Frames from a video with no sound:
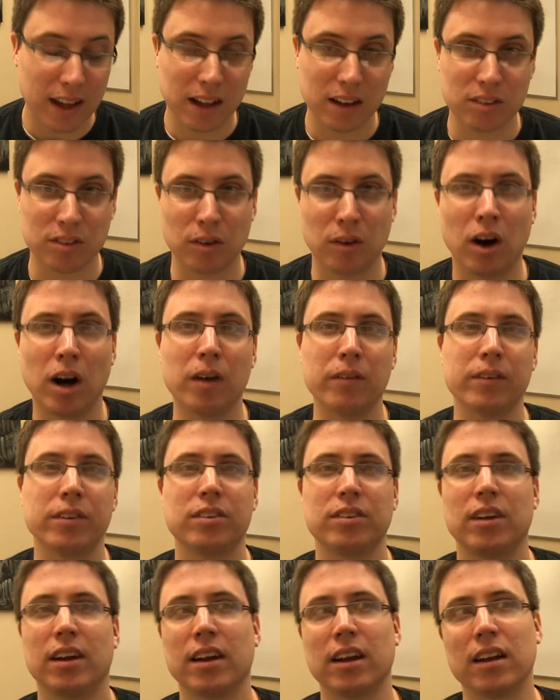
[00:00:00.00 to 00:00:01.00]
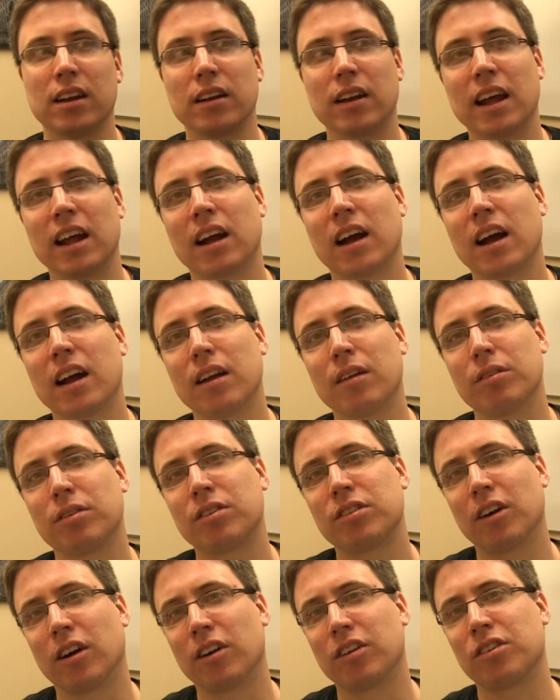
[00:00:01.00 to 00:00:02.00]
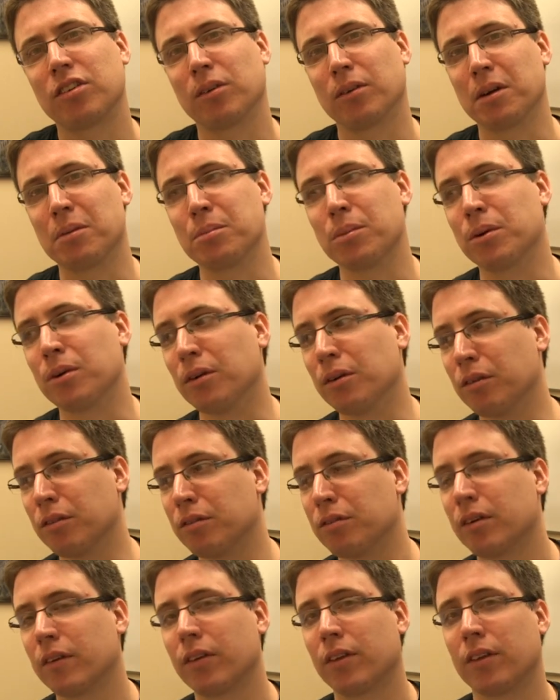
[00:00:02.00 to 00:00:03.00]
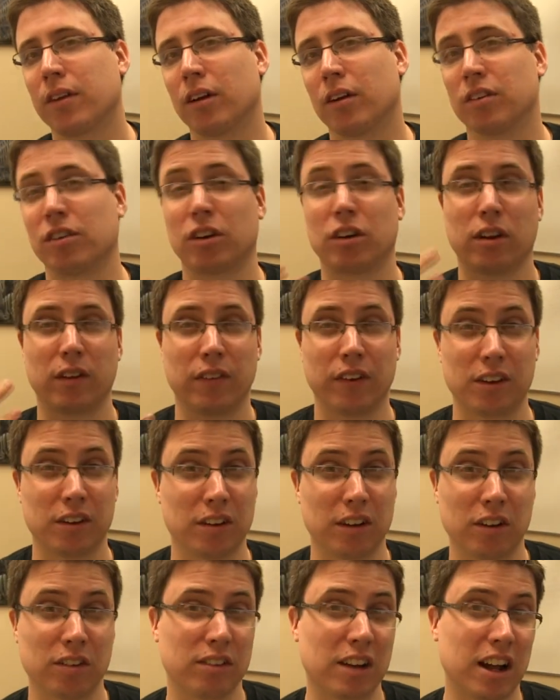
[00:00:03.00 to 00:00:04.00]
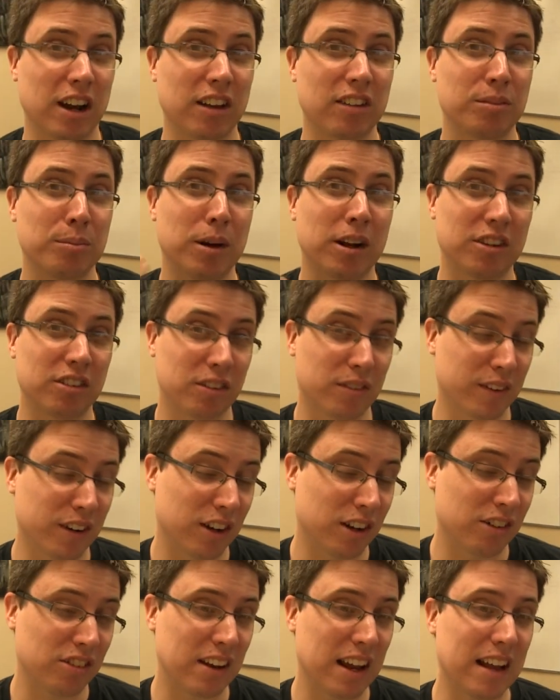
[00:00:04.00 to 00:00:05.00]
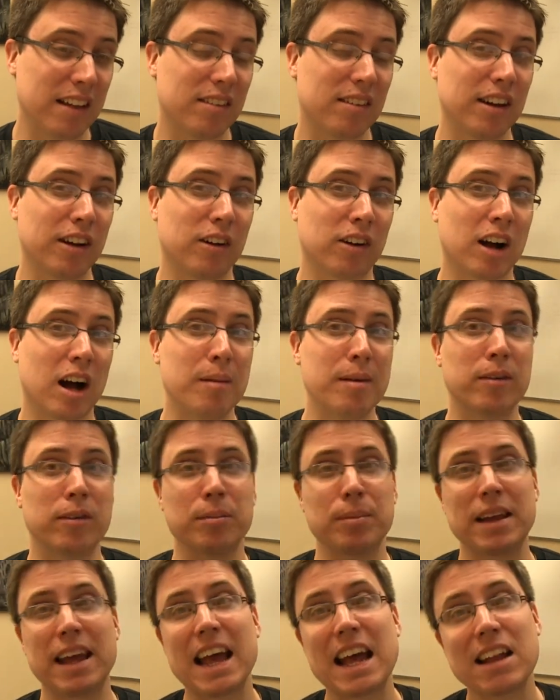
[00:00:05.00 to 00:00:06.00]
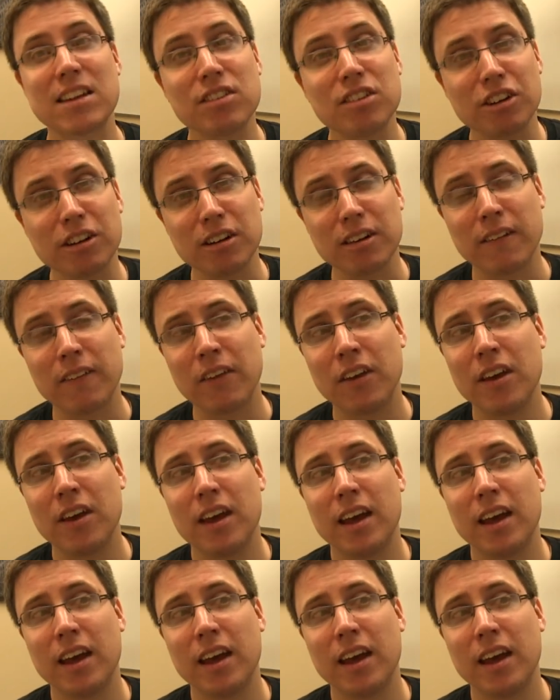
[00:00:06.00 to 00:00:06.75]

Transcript: And so all of a sudden it kind of starts to remove, there's not as much of a good chance that your comment would be answered,